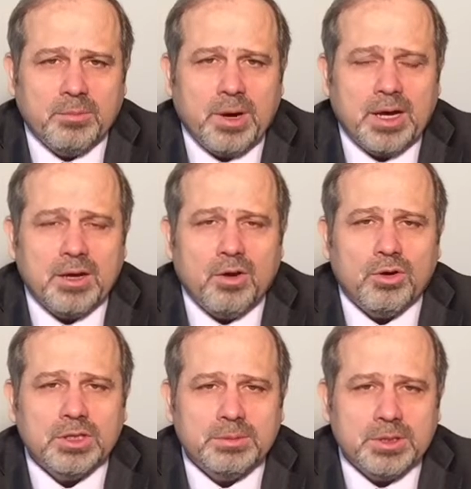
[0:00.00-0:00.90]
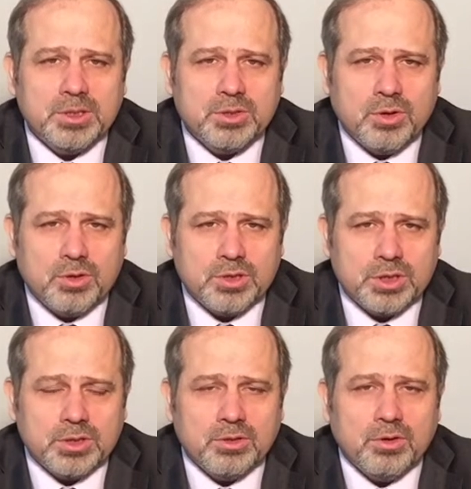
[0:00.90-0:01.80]
by orthopedic
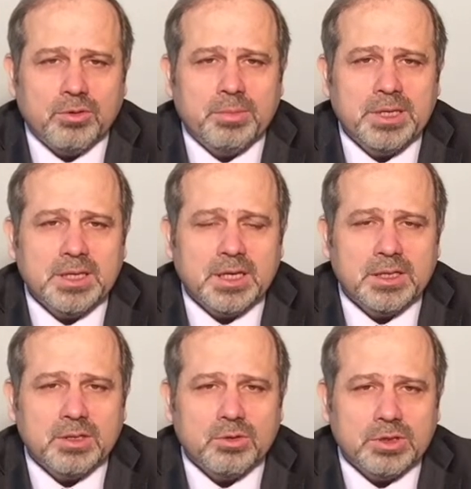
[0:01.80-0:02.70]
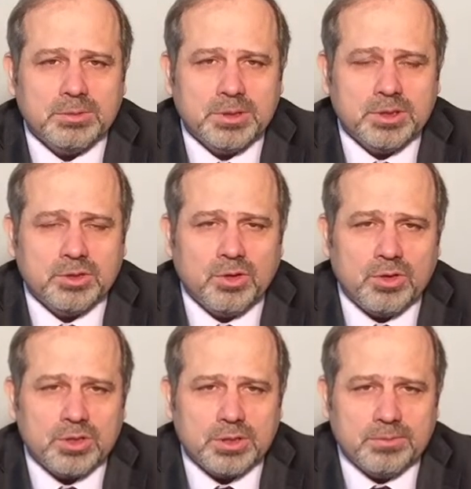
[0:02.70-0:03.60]
surgeon or pediatric orthopedic
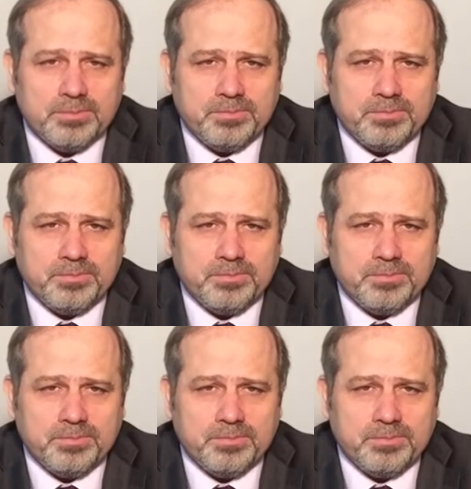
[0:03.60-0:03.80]
surgeon.